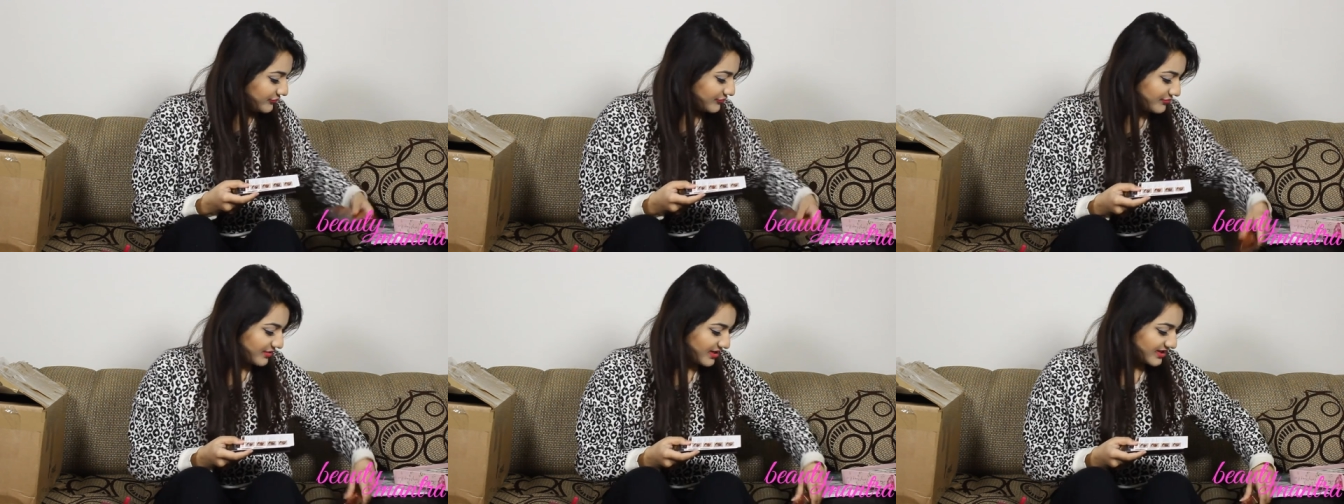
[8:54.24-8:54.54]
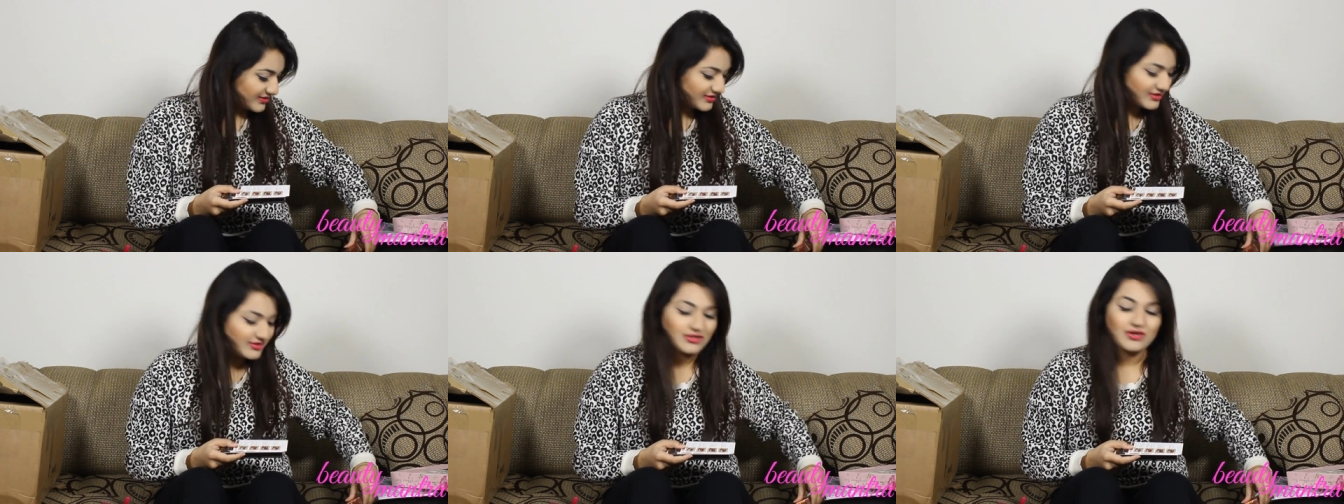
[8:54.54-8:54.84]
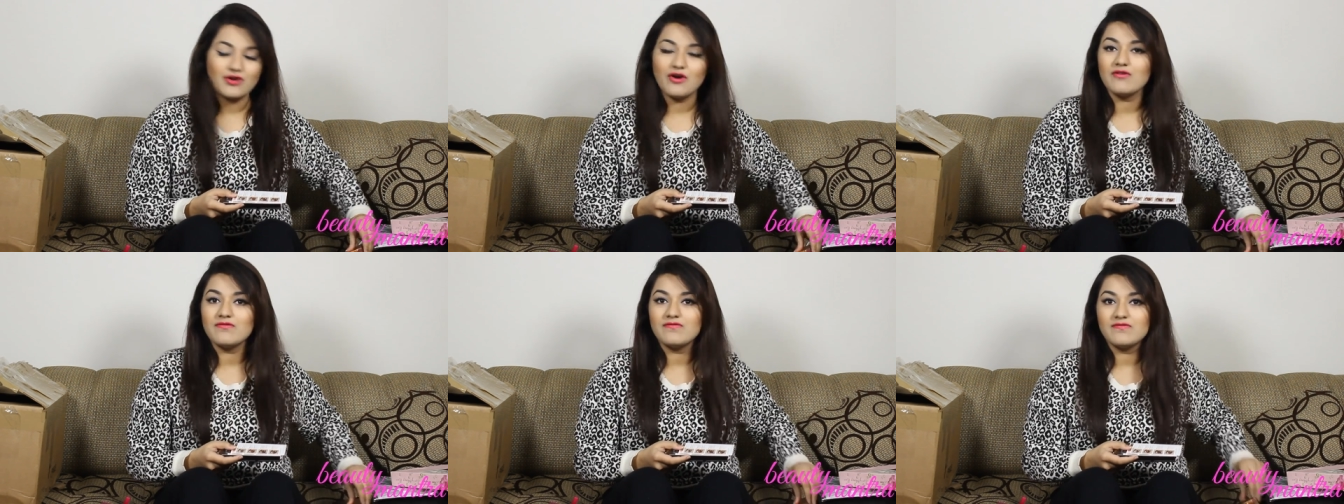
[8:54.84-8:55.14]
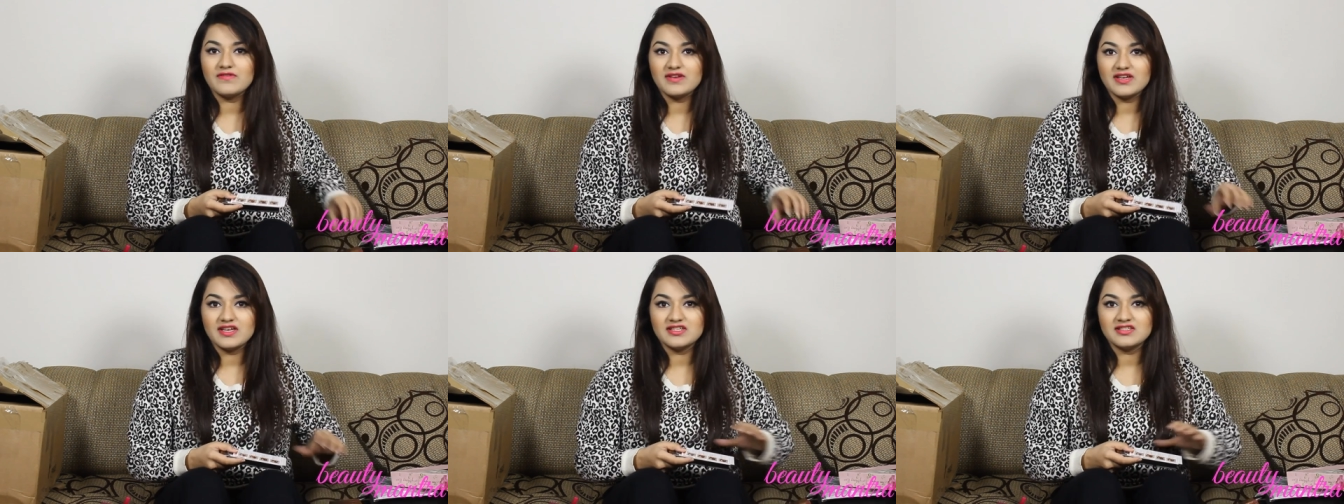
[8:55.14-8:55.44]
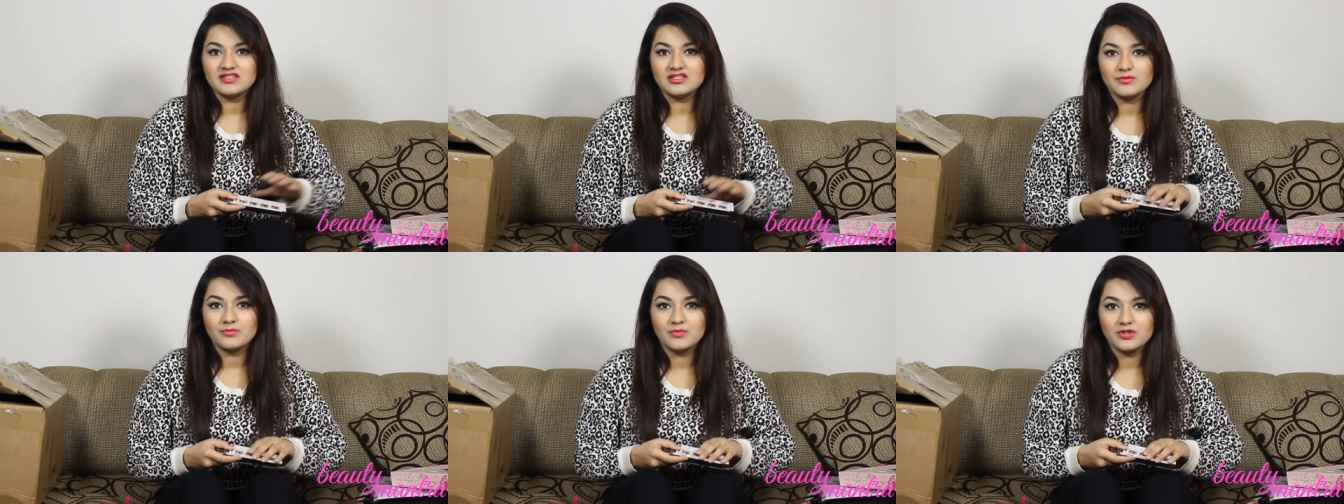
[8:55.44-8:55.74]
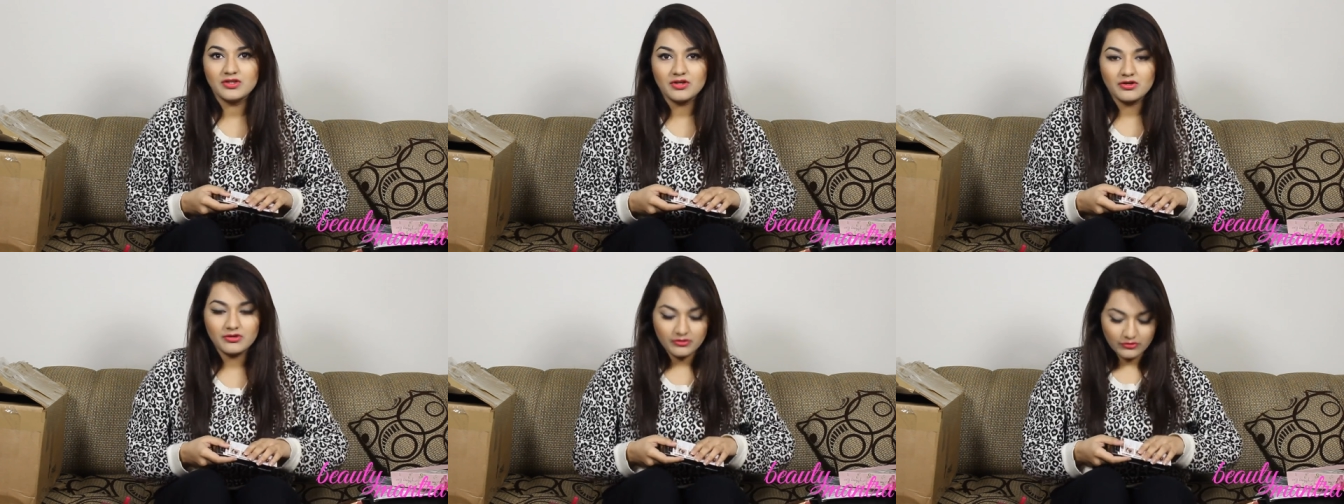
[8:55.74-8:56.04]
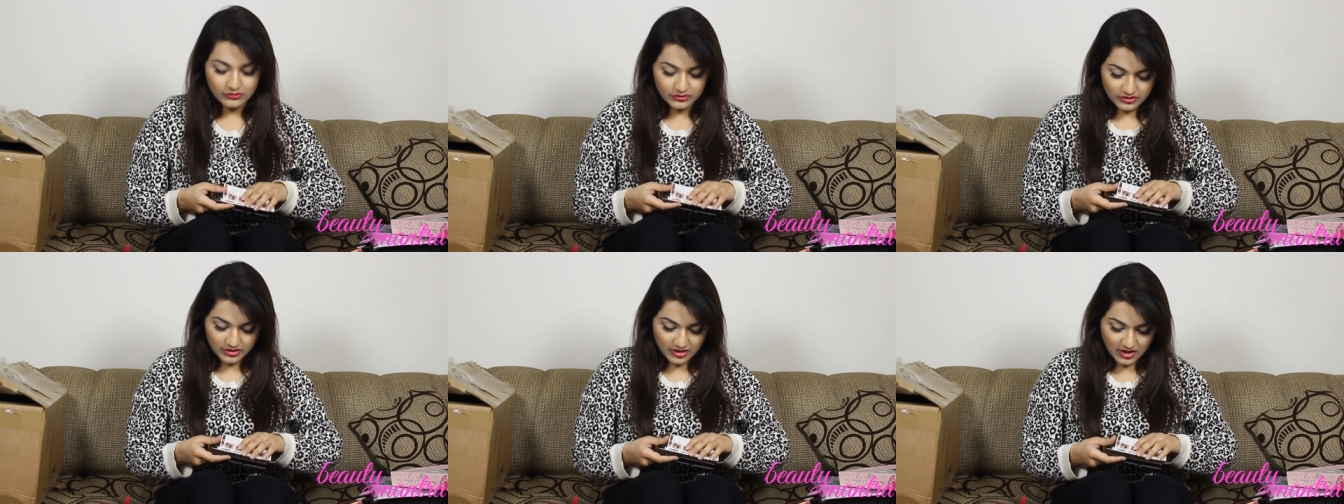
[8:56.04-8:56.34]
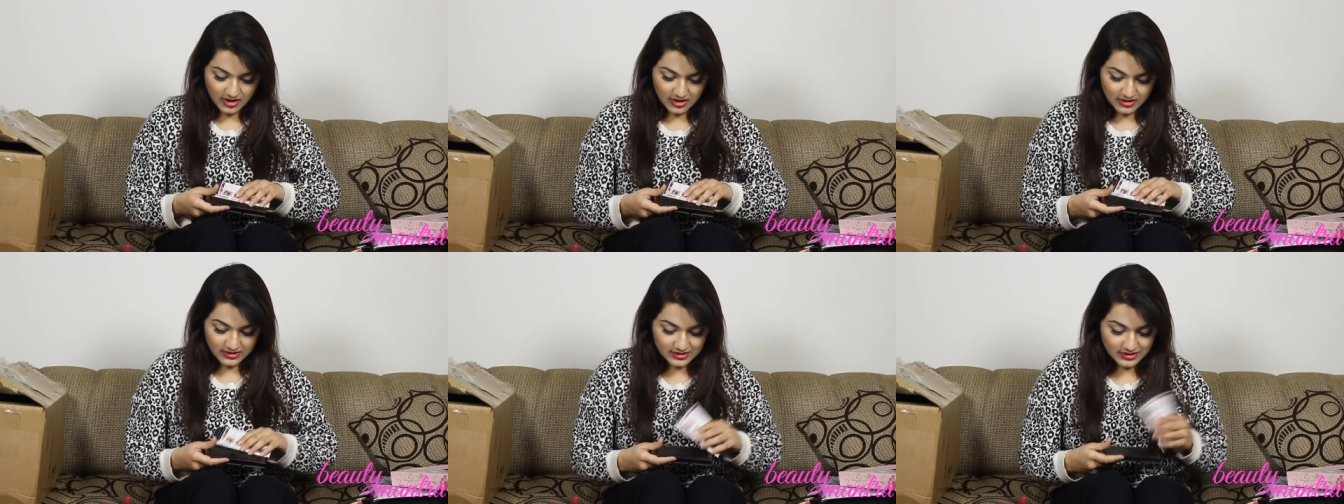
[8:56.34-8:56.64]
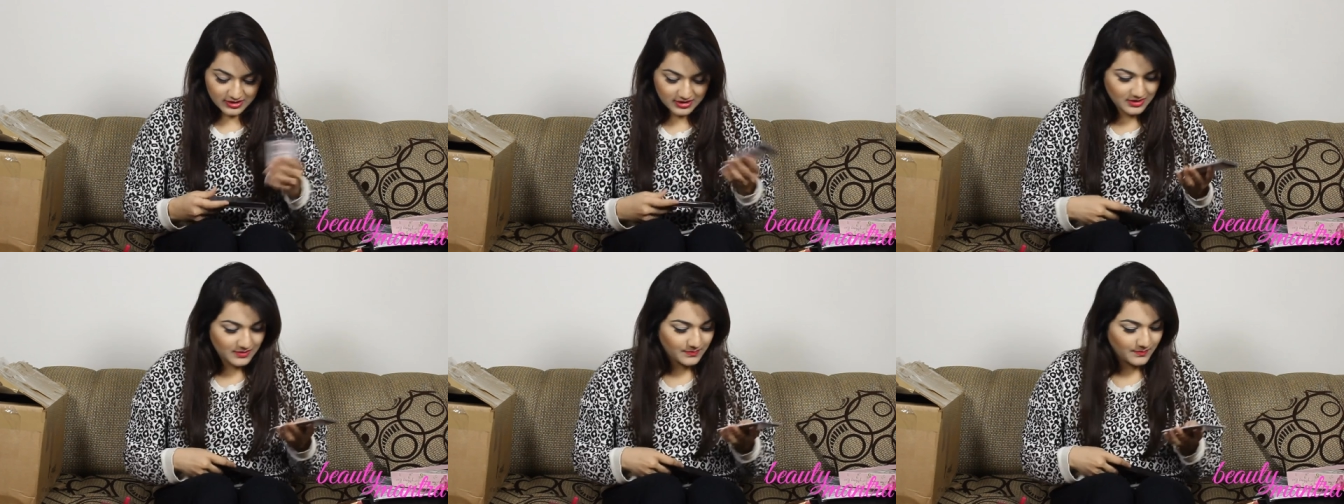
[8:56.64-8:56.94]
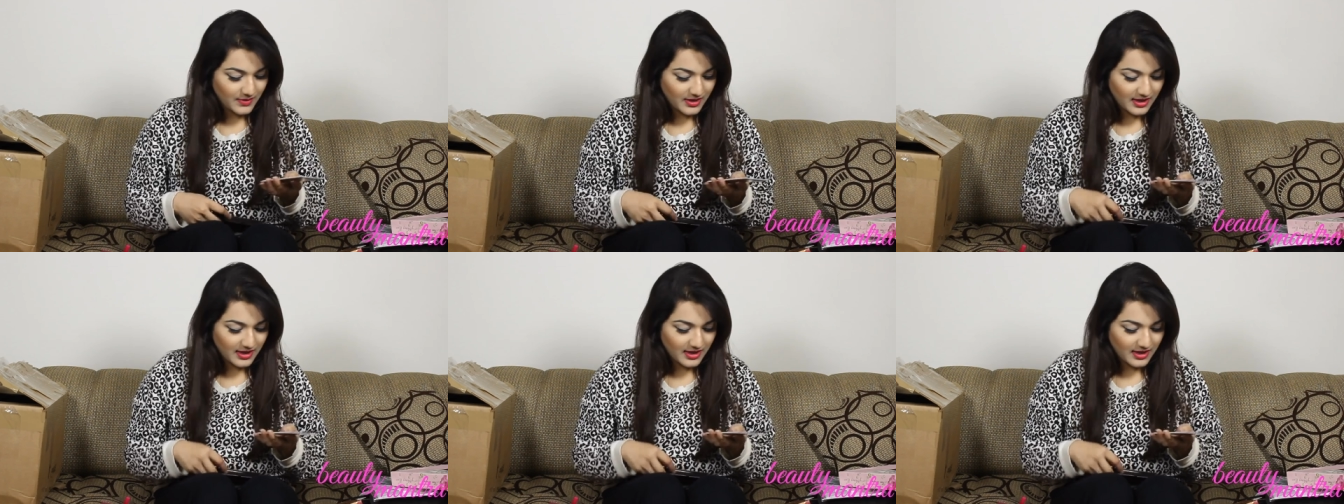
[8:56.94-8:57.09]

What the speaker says: Dress Your Face Tamanna Roshan's